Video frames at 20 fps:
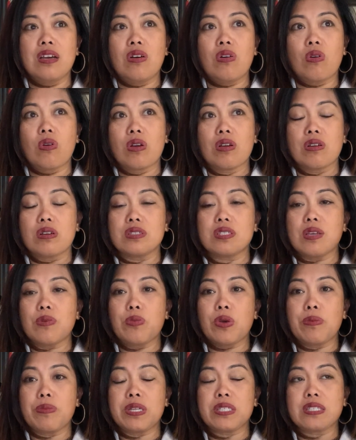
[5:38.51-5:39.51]
or some
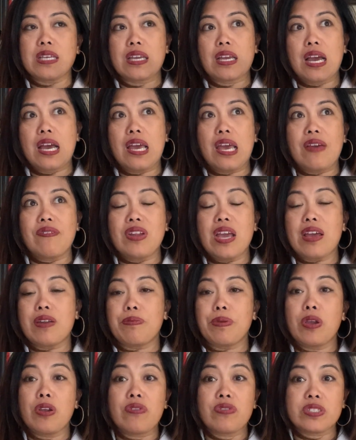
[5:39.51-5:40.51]
women it's like I haven't had a
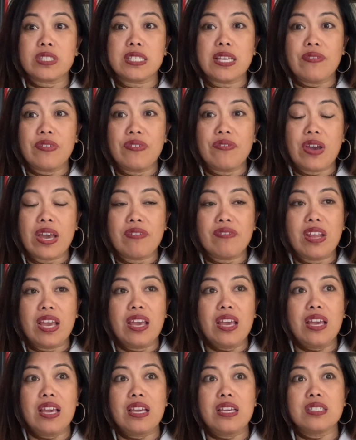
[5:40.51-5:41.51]
period for 75
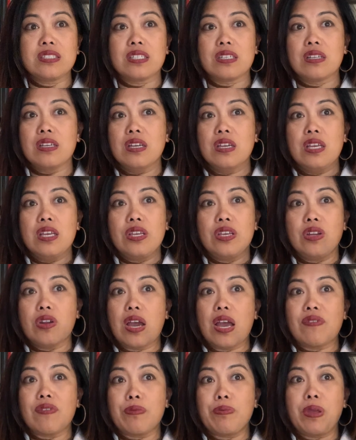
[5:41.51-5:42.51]
days, and I
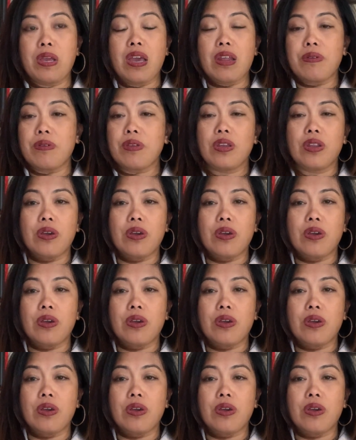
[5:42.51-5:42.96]
haven't had,